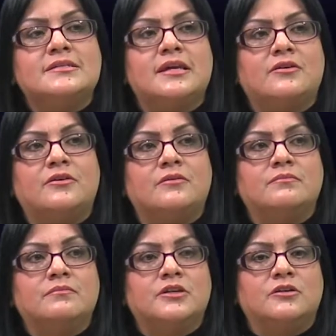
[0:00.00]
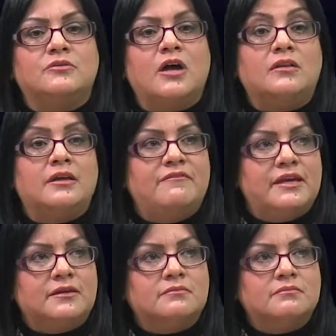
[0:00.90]
They are, not
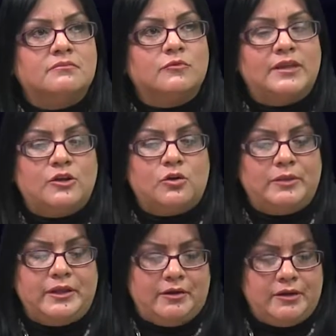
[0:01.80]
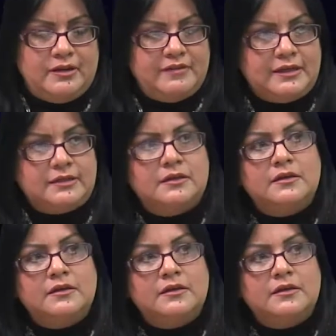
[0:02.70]
loving when they normally are loving.